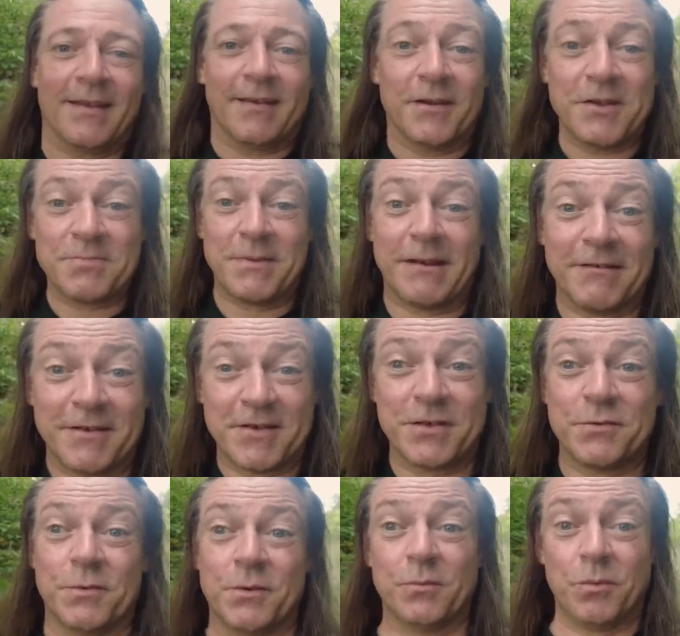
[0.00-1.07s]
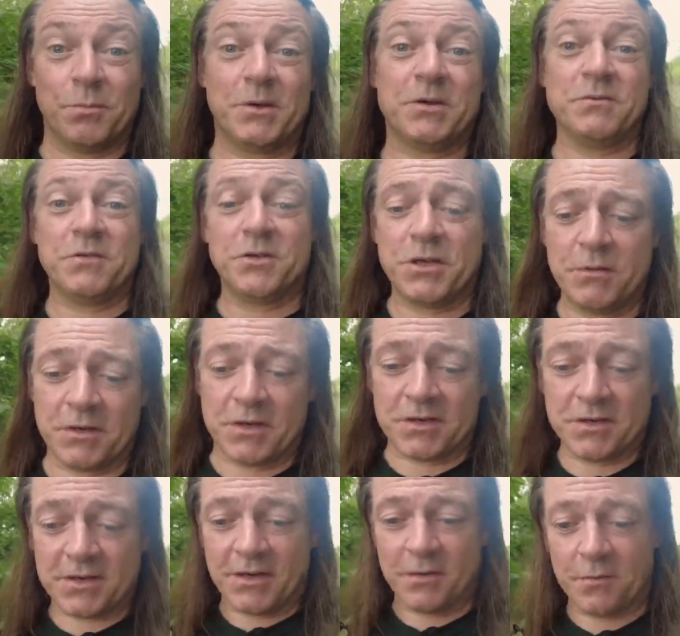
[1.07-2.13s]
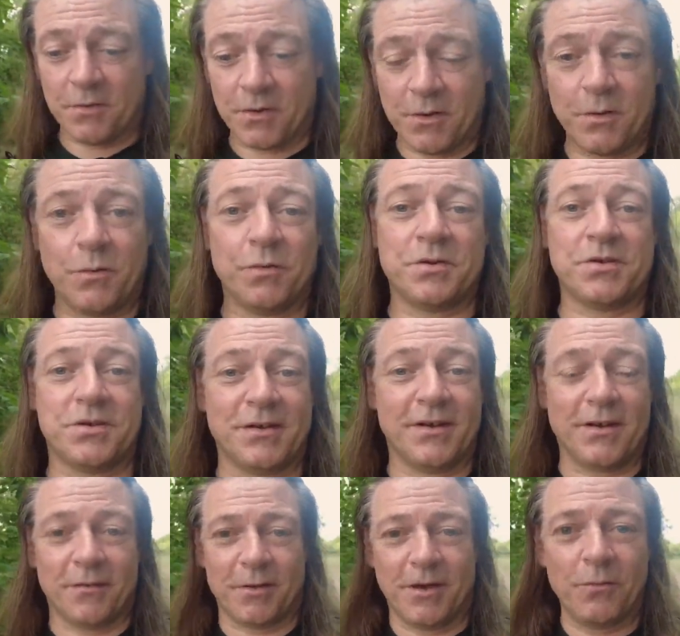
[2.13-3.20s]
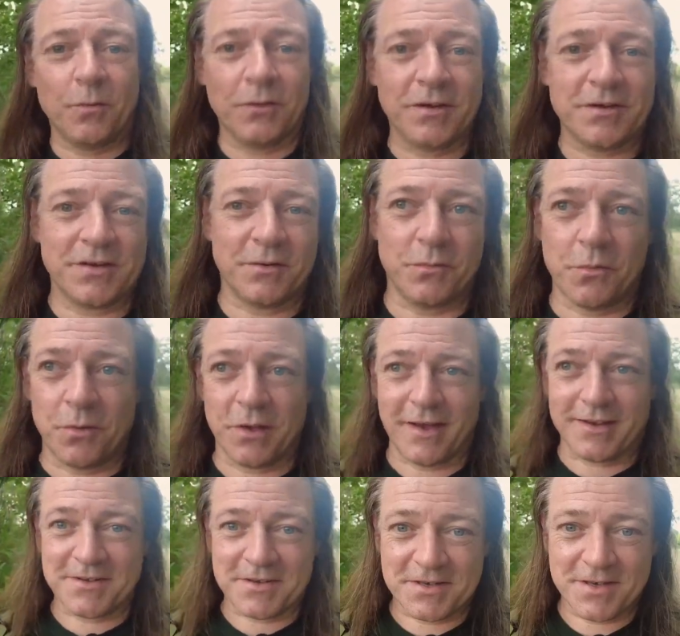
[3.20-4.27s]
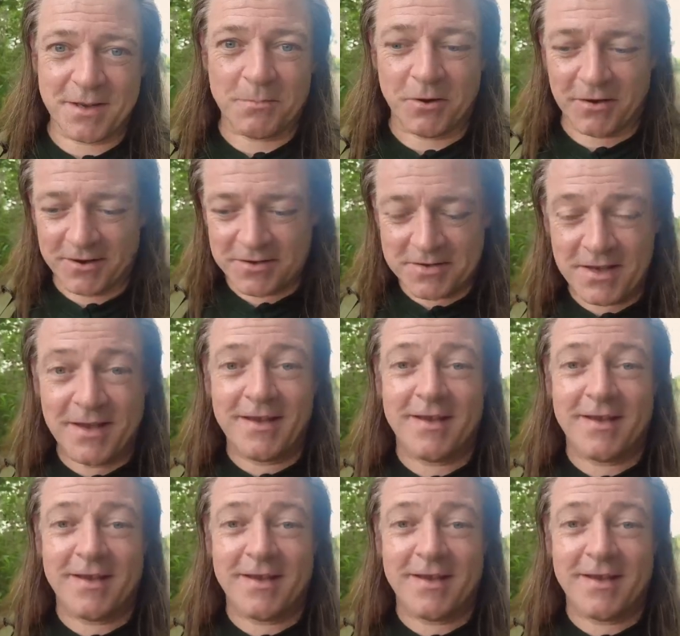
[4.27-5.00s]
he's married to a woman who's Jewish, so of course, you know, he'll want to deal with all the anti-Semites.